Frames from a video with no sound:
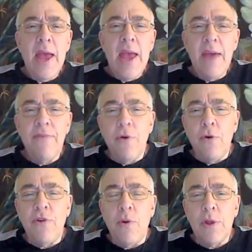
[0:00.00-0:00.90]
If
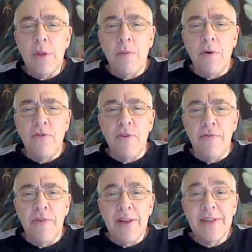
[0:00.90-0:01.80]
those are what the person
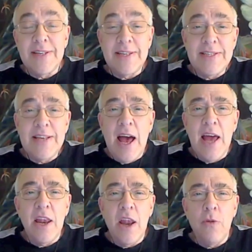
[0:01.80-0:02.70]
feels
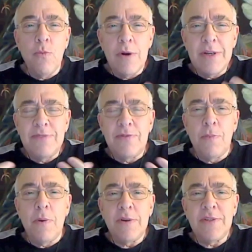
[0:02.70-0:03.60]
inside, in other words, if the
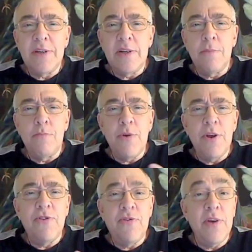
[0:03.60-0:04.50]

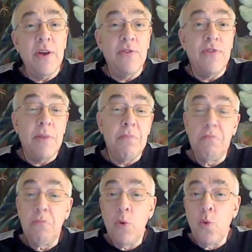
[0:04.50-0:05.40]
priest feels that
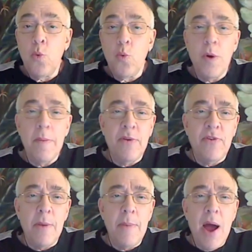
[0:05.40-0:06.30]
women
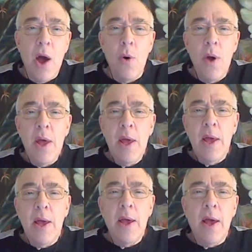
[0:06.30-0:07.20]
somehow
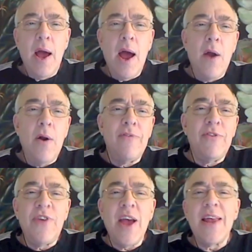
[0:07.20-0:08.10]
are of a
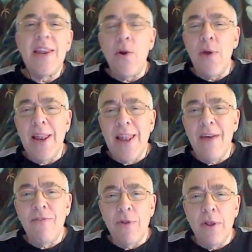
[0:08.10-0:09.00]
secondary
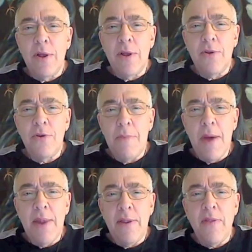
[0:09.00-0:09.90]
level to
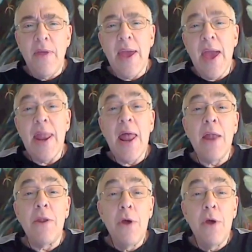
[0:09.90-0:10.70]
men, that they cannot